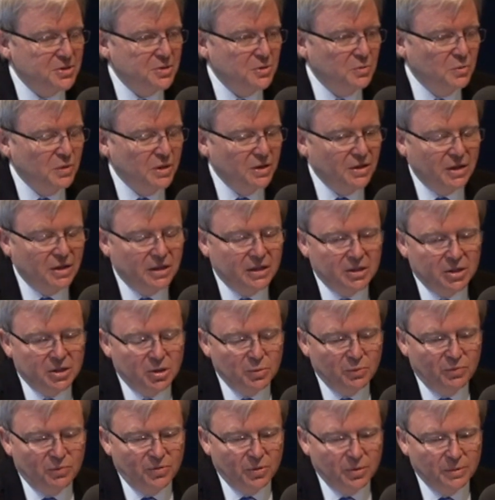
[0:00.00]
as to where they are
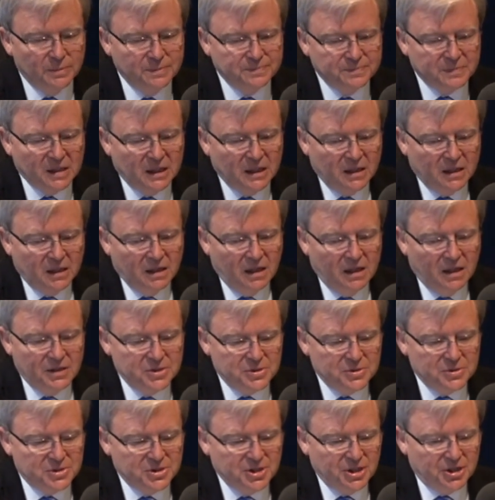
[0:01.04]
helpful.
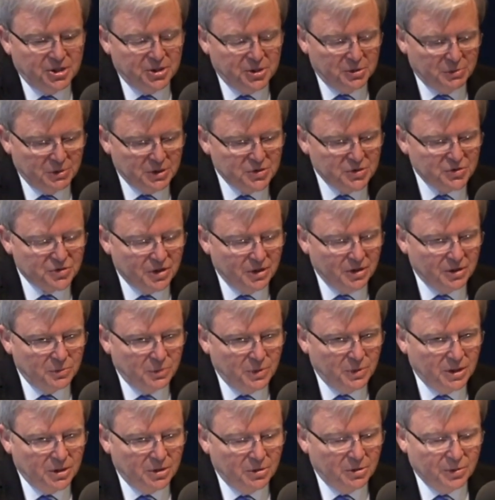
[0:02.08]
As you said in your intro,
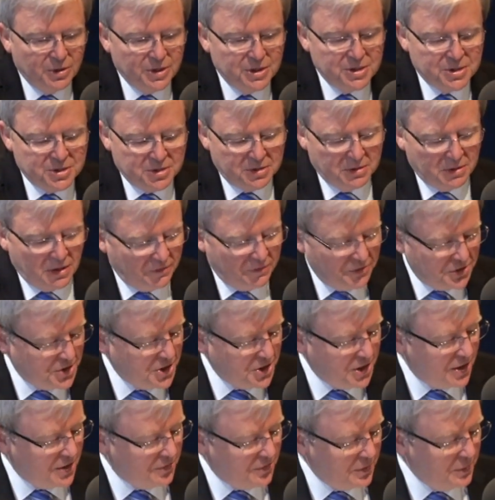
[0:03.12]
we agreed to have a
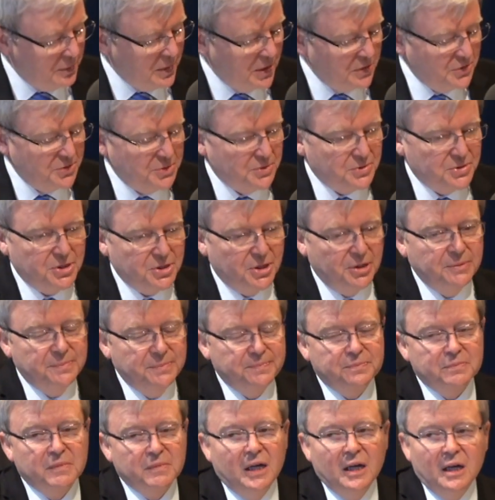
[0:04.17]
chat every month or so.
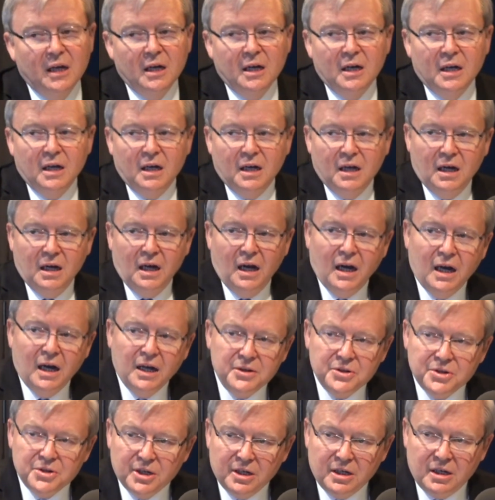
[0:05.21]

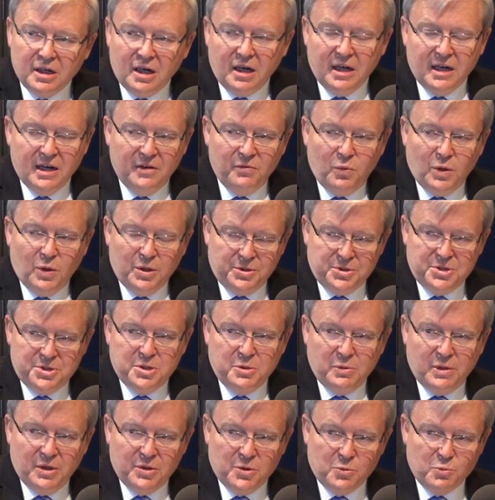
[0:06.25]
And I have one or
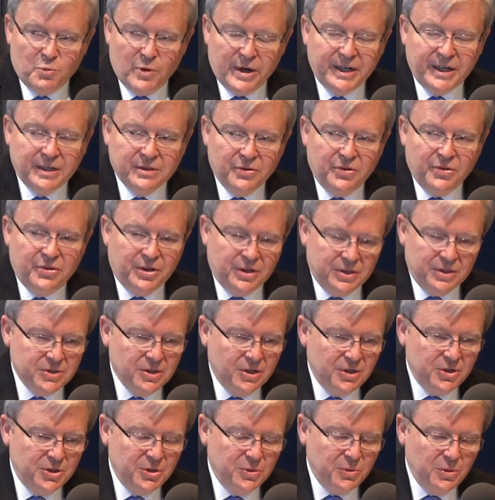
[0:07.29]
two other regular things
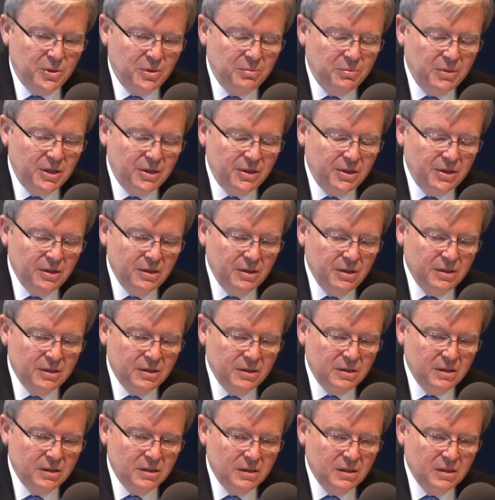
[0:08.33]
I do in the media.